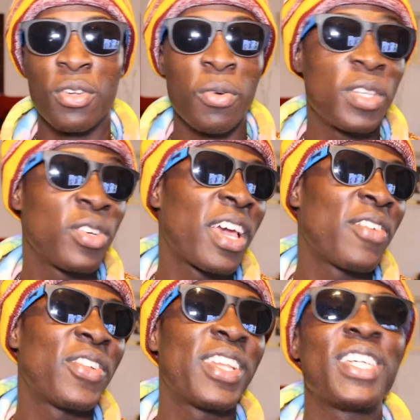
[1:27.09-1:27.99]
You know, when you
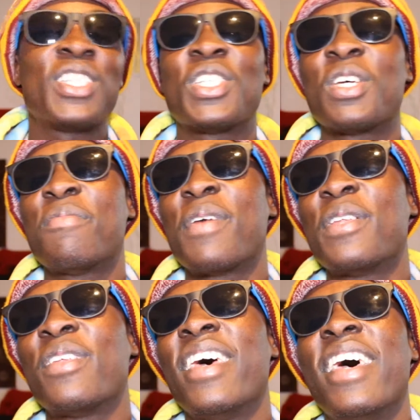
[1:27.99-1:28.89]
get in a relationship
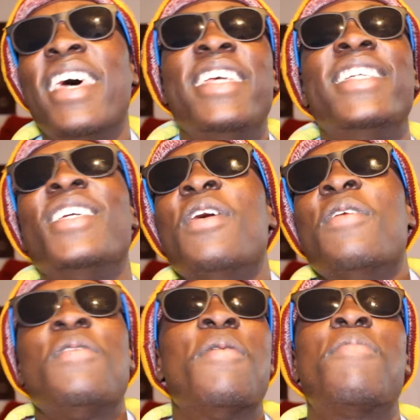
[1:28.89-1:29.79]
and you
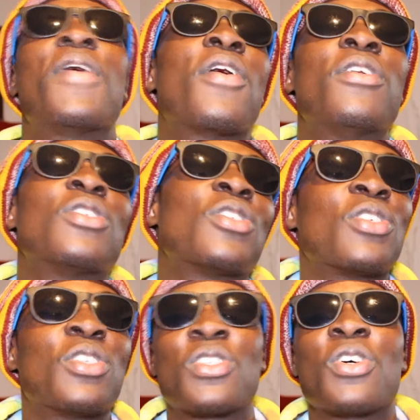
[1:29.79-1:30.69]
you put it on the
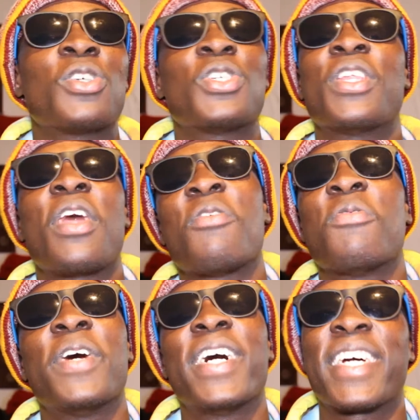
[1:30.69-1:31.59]
social
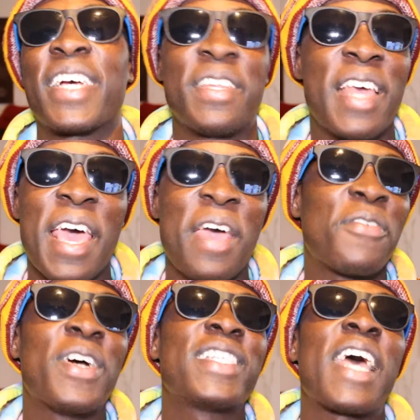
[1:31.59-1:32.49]
network and
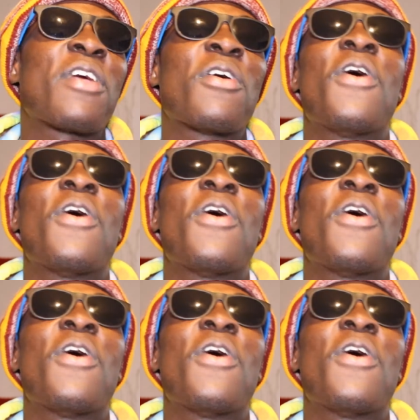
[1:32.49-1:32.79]
everyone's like,